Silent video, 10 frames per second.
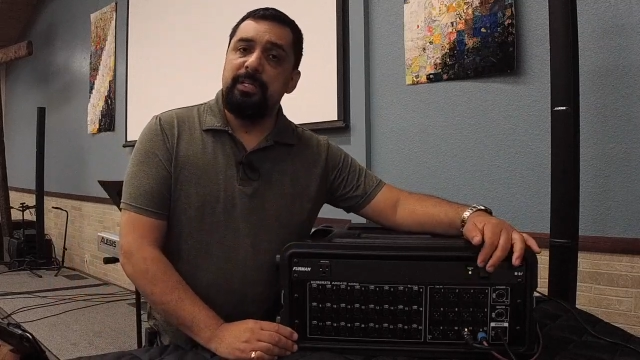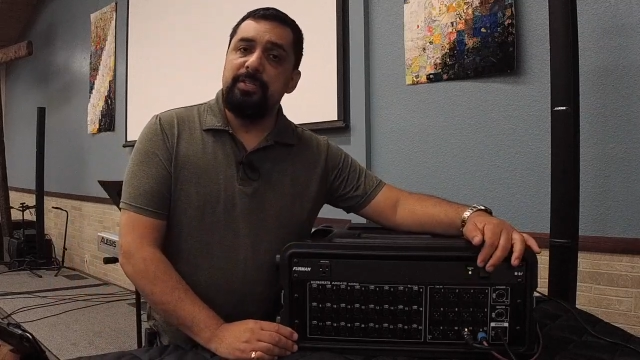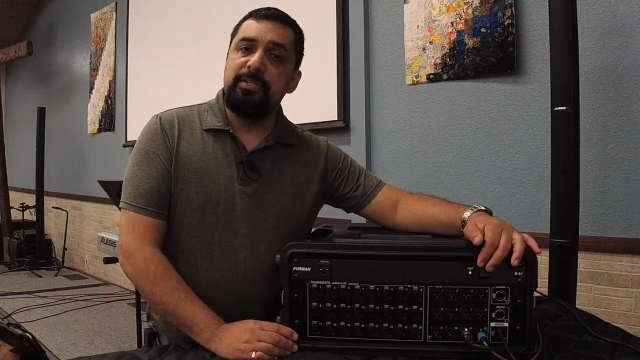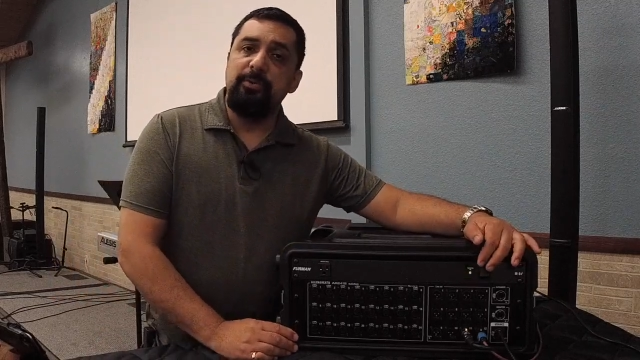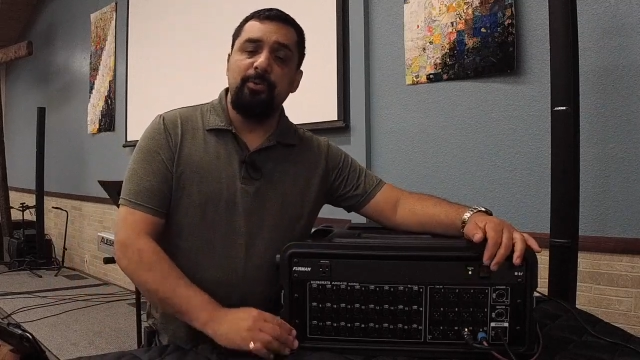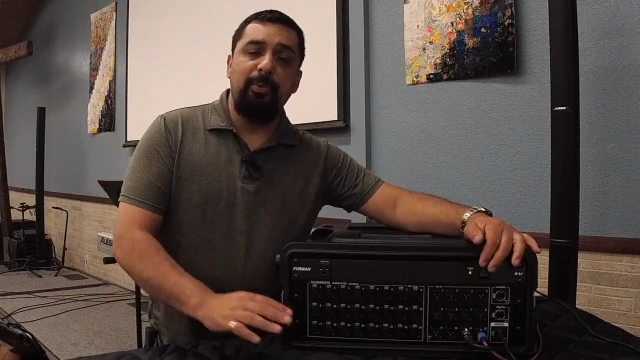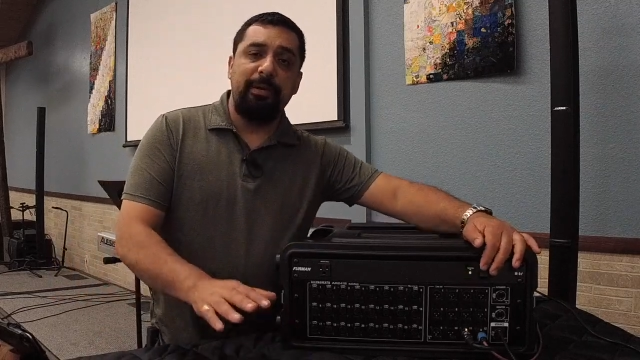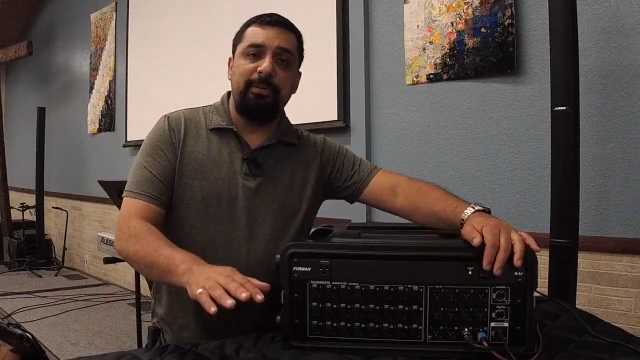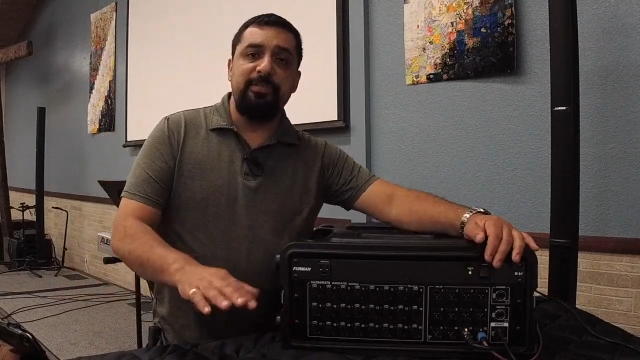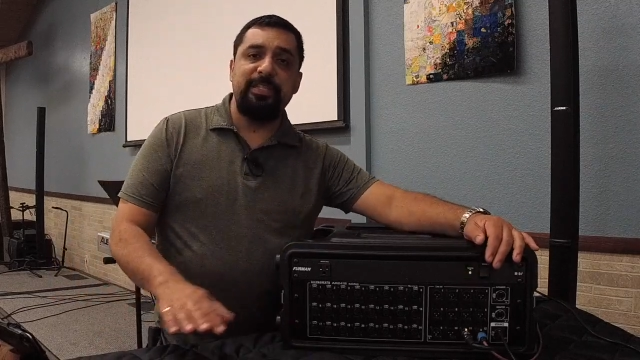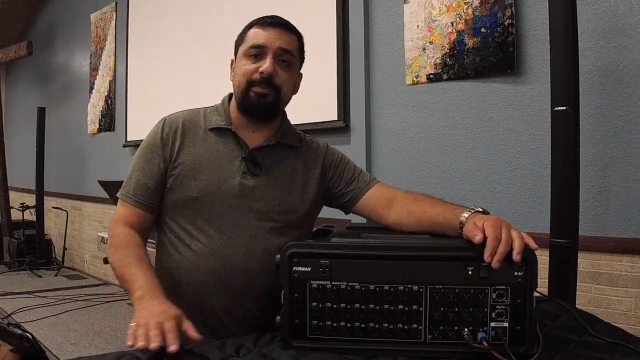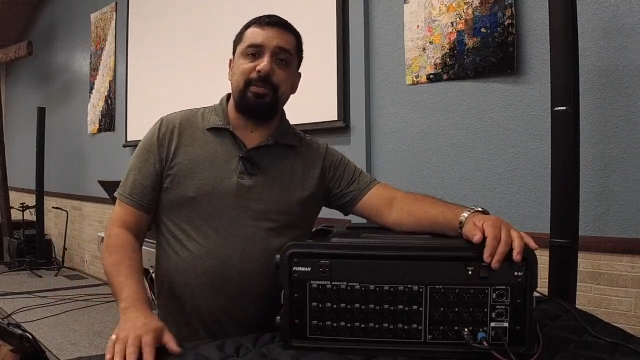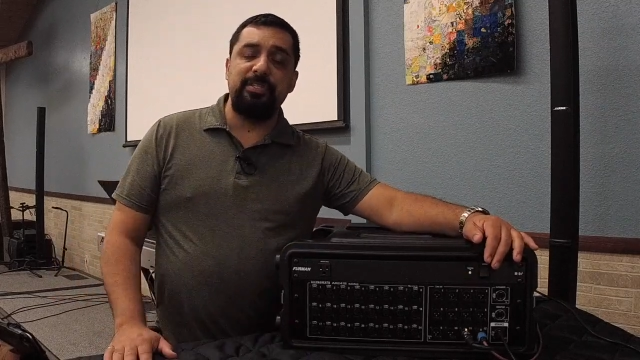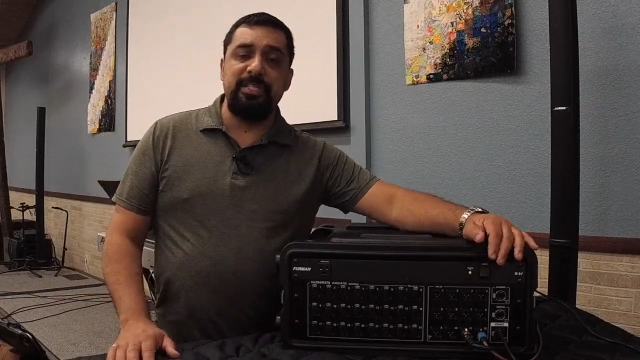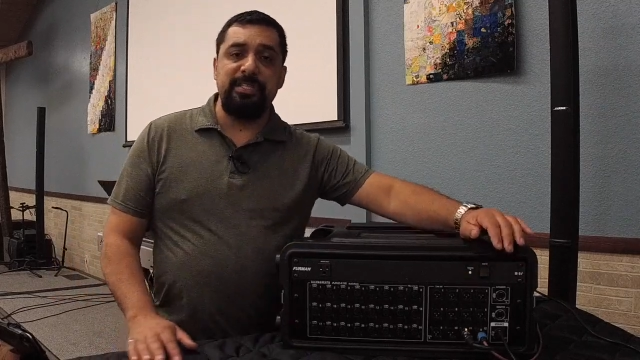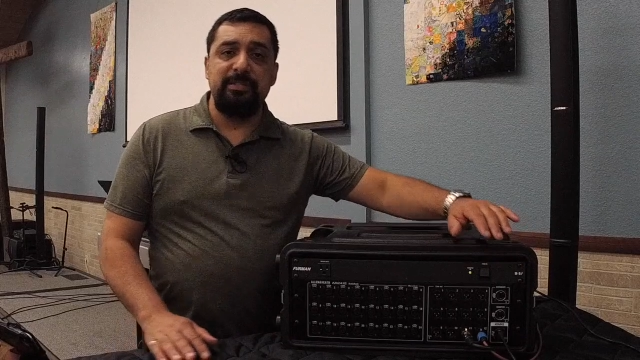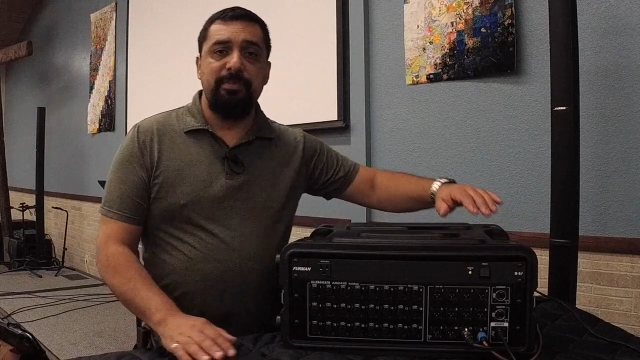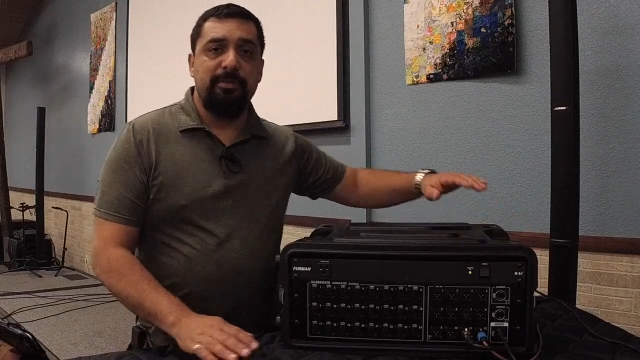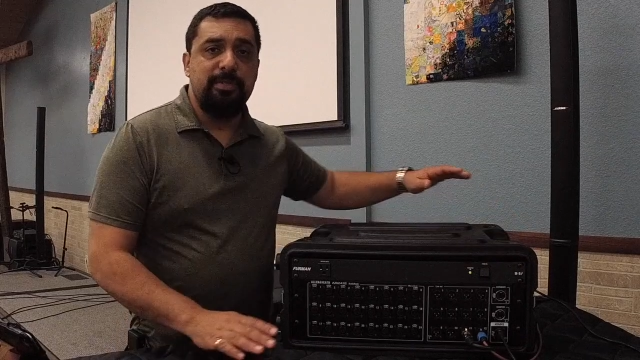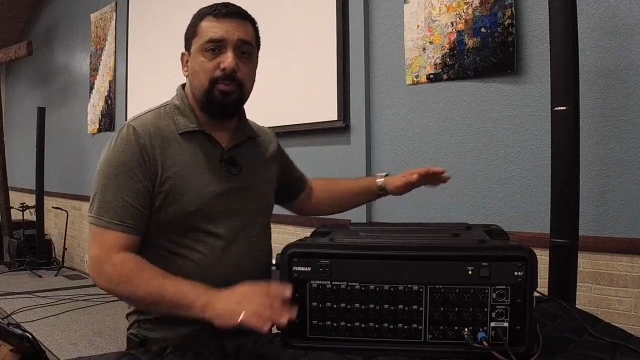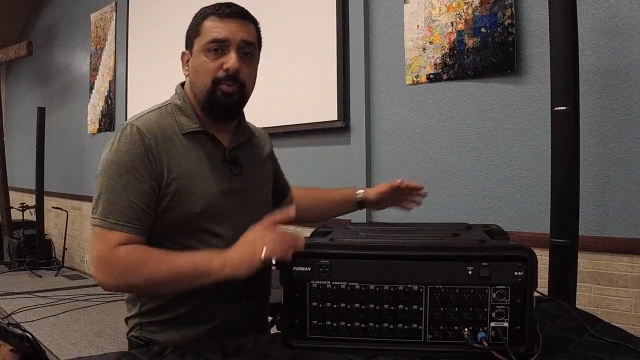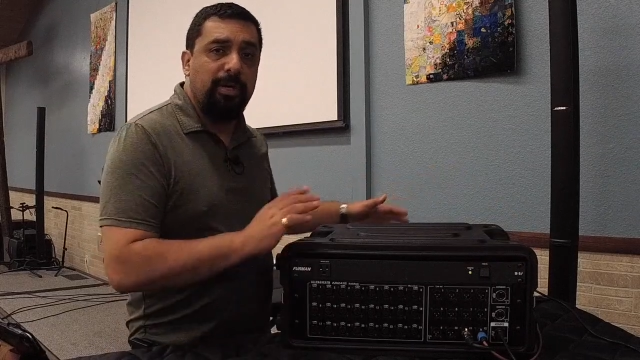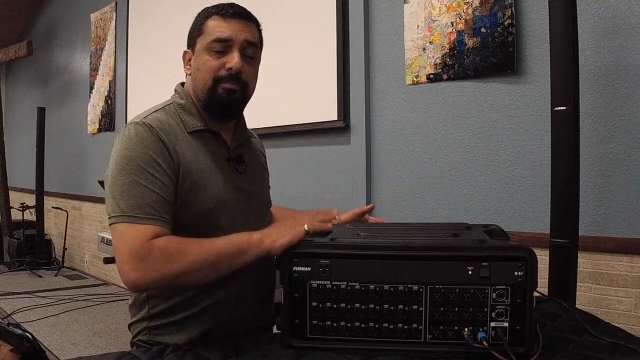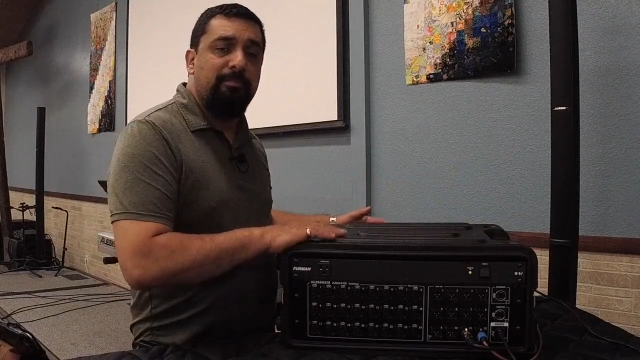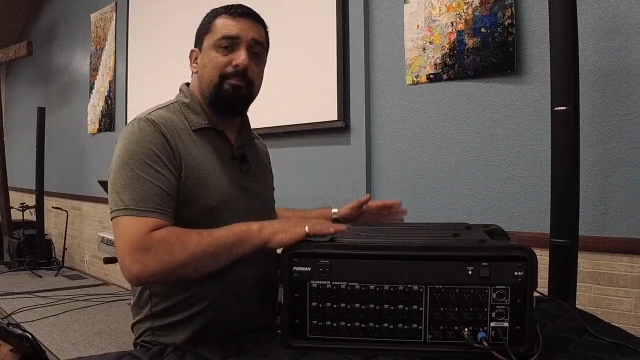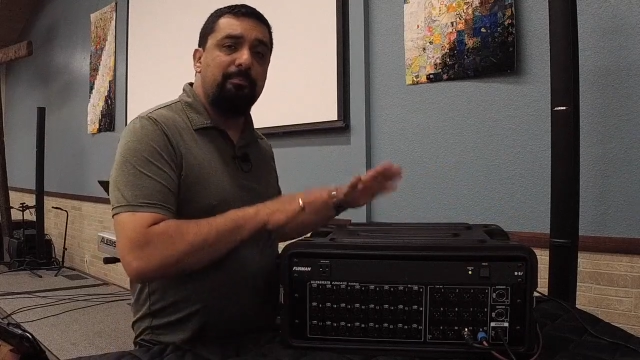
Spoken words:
So the way we've set up our system, there is one